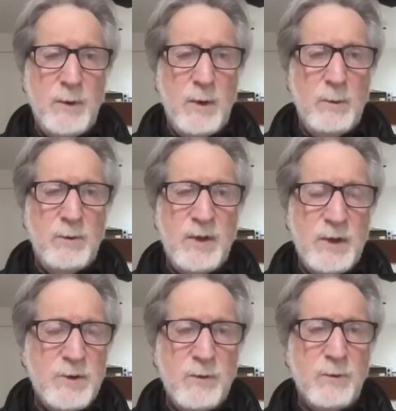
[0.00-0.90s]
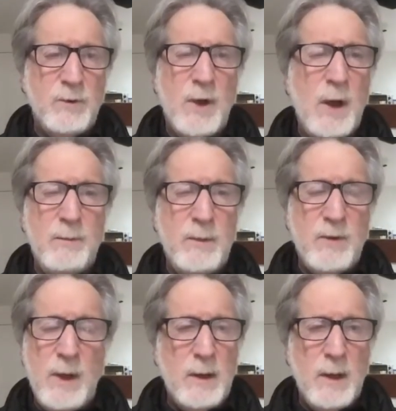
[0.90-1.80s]
You know, I was teaching full time.
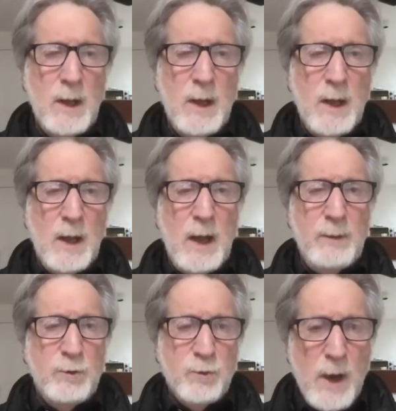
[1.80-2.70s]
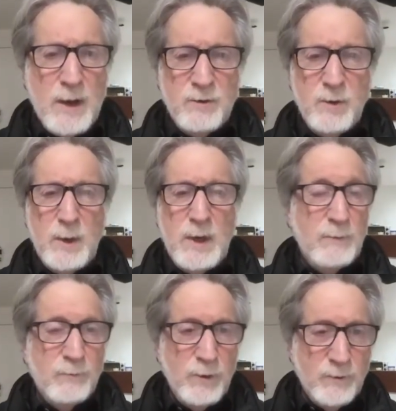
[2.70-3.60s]
It's like I would try to do it.
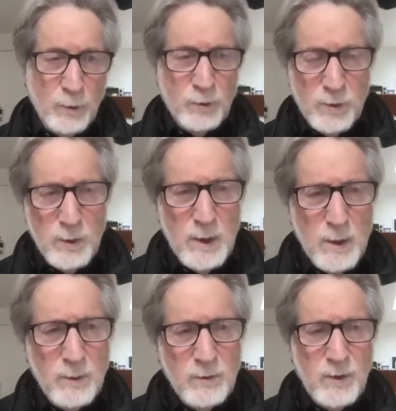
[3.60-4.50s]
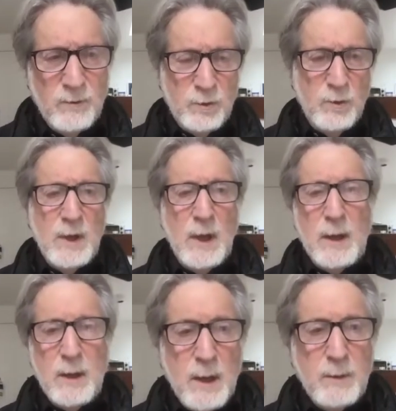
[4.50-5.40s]
And for the first 2 years of shooting, I
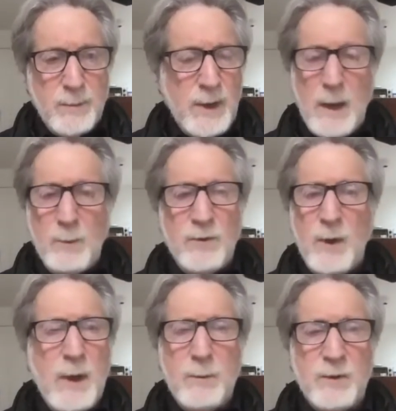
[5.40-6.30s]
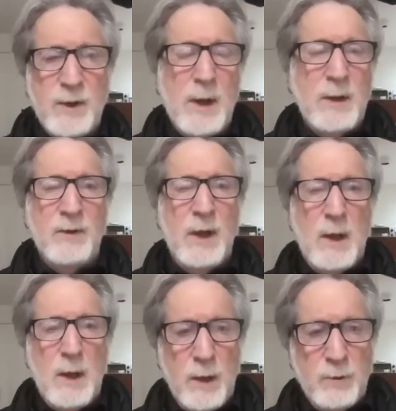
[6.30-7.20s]
cut, but I was unable to kind of
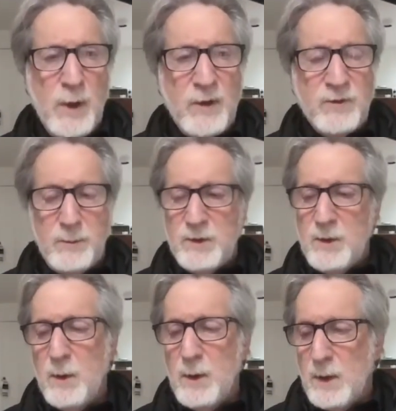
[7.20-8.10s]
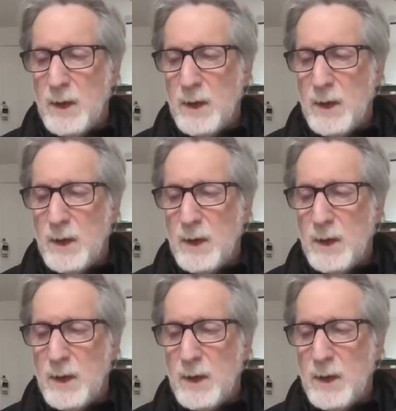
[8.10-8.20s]
address the material.